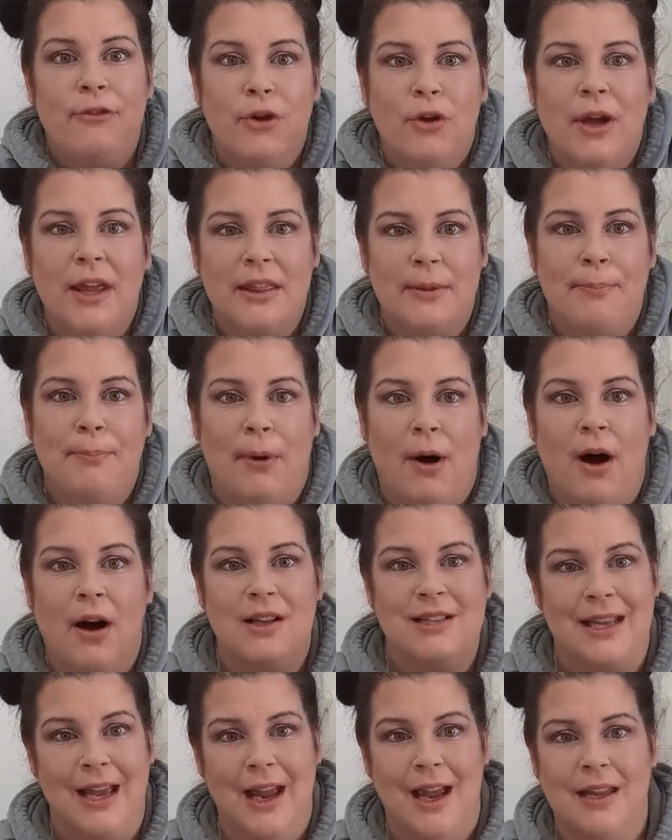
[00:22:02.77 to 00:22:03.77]
you get the
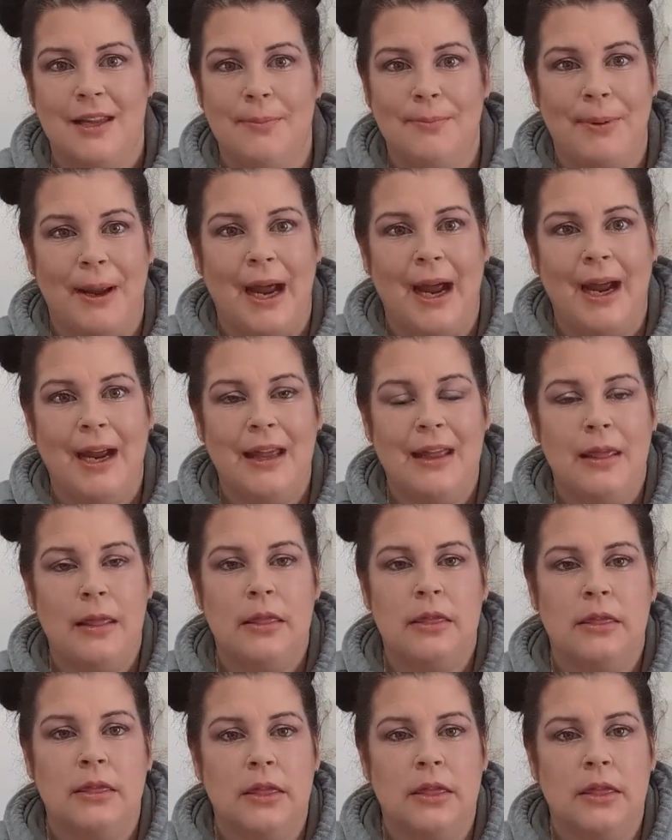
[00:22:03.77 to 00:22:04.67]
box and the bag,